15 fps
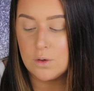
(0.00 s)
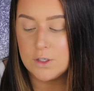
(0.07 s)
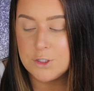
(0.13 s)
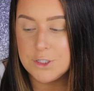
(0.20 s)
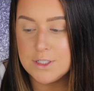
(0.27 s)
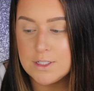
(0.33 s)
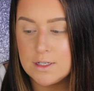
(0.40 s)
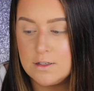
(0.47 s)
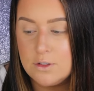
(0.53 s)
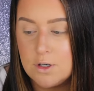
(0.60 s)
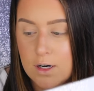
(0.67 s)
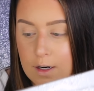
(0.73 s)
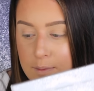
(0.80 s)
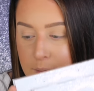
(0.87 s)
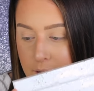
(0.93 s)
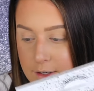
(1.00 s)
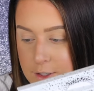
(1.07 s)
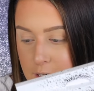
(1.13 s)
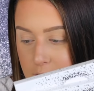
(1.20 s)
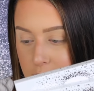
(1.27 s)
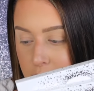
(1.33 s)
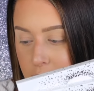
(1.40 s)
Gorgeous and Dark
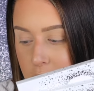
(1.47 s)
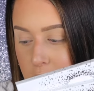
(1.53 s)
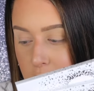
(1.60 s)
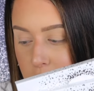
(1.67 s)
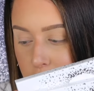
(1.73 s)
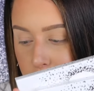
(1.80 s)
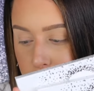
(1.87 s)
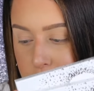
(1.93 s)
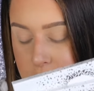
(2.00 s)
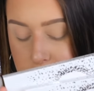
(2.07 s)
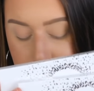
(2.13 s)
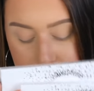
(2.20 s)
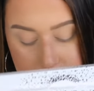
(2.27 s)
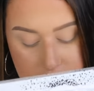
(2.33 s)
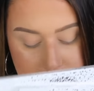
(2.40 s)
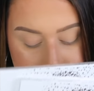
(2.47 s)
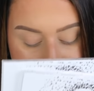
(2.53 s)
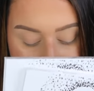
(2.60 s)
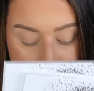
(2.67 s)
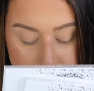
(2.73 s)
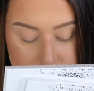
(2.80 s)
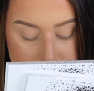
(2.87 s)
Magic were the two that I was
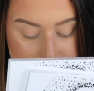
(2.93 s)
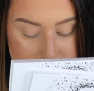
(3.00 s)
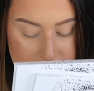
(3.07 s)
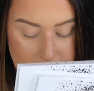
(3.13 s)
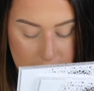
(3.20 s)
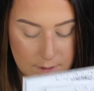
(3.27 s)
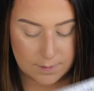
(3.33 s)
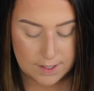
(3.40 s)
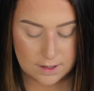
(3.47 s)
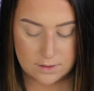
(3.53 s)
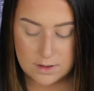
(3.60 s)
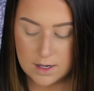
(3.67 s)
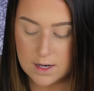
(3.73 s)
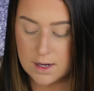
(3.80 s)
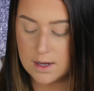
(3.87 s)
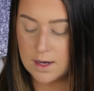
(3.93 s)
most excited about.